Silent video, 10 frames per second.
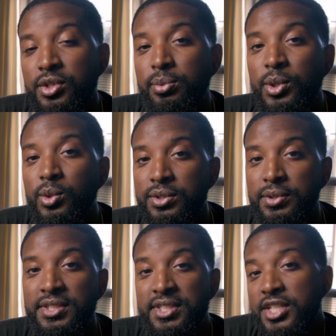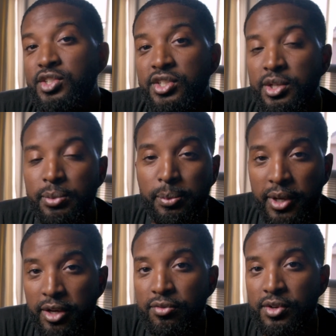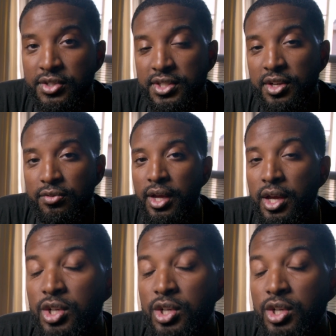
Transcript: computer was essentially going to be paying for itself.